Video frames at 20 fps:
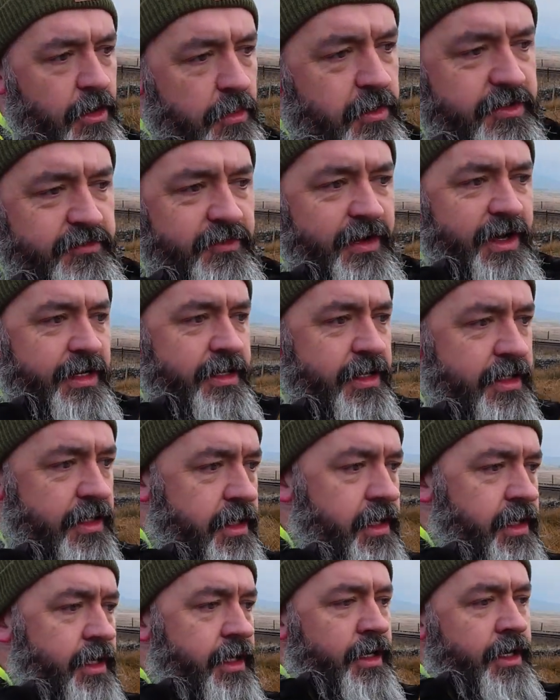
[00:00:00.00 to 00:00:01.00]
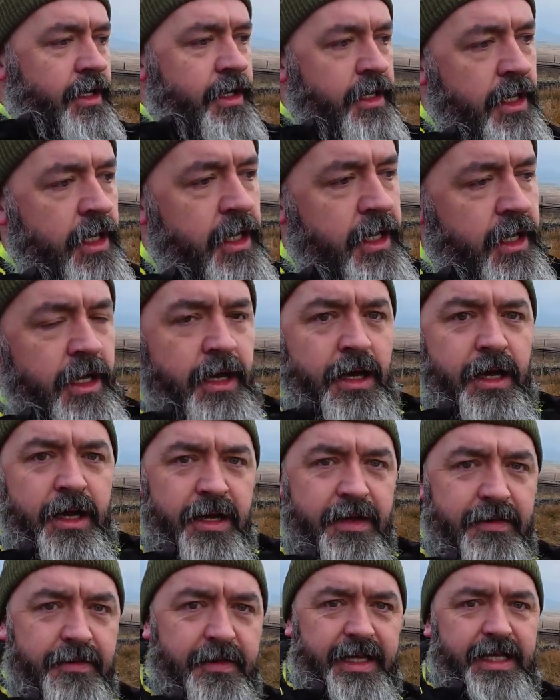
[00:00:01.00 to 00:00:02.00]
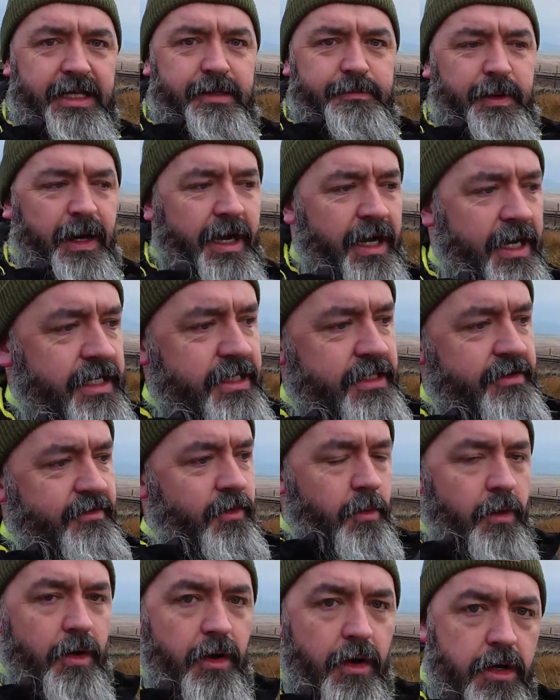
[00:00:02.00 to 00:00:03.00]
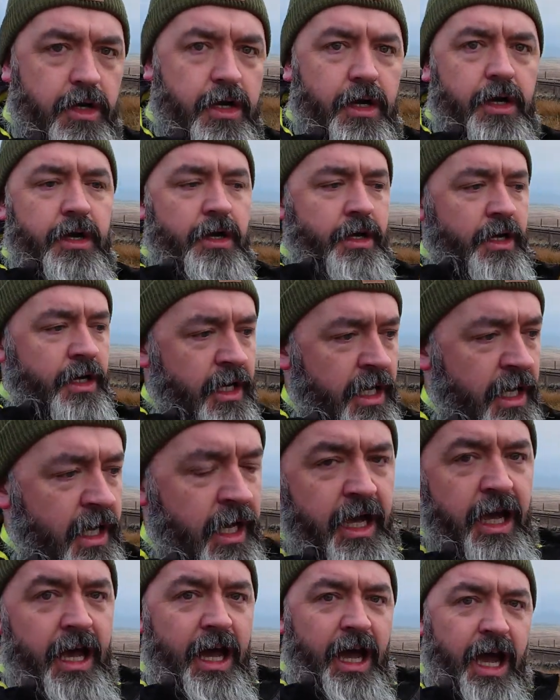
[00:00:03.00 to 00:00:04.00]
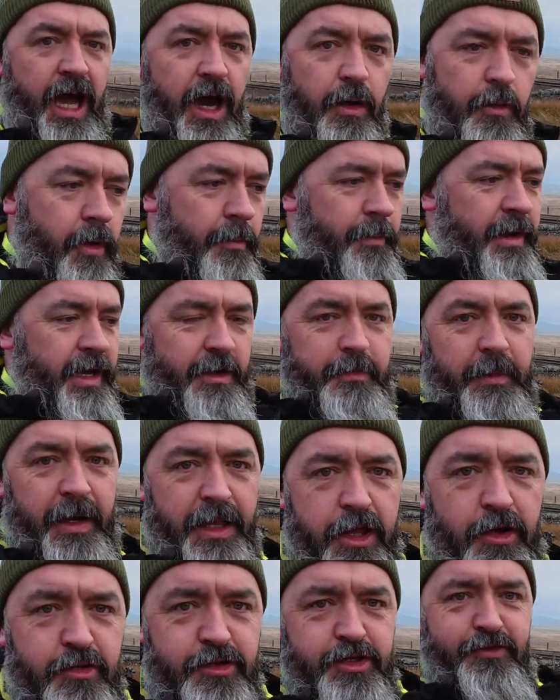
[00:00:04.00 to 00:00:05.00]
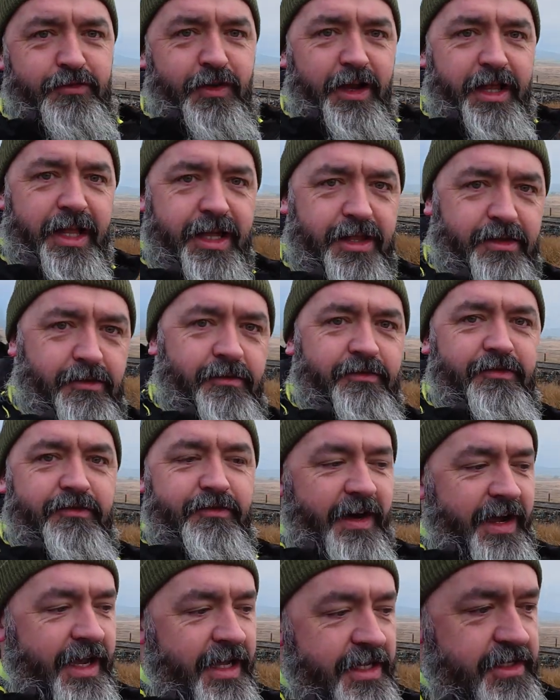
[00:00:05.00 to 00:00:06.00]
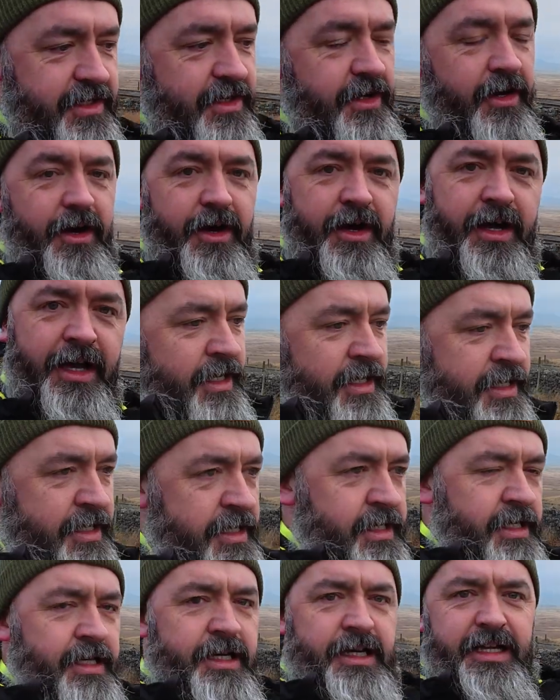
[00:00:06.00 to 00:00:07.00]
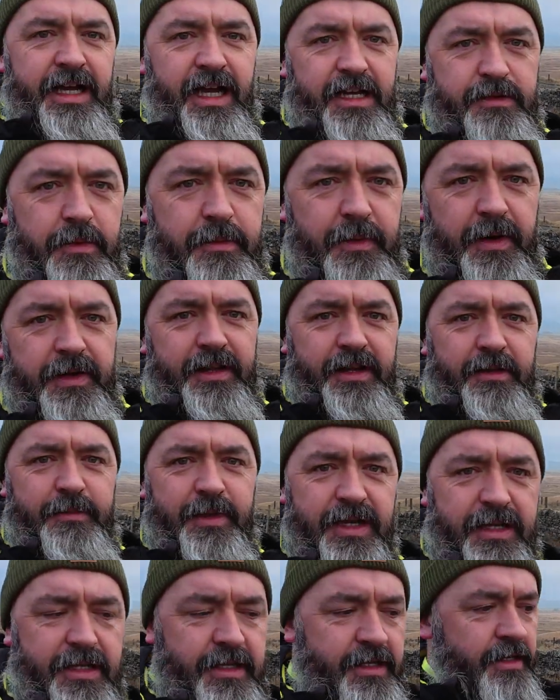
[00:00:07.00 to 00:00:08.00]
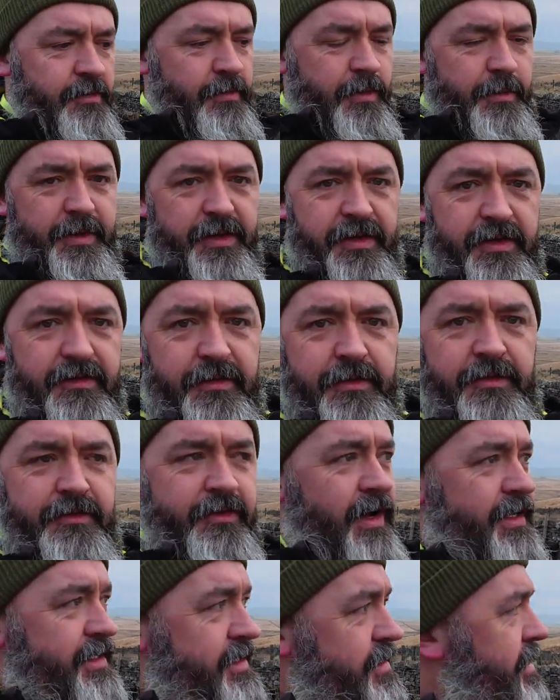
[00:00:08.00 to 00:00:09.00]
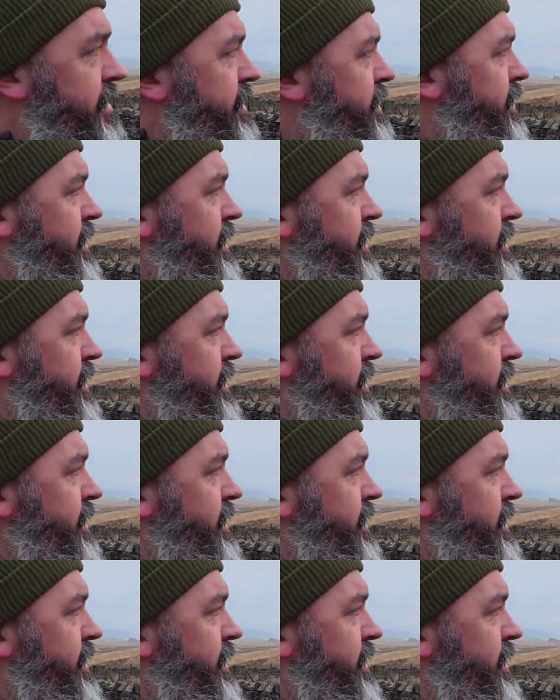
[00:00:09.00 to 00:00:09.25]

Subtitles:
always find that these parts of a walk are what make my lungs feel like they're on fire, so catch my breath in a minute and we'll be fine to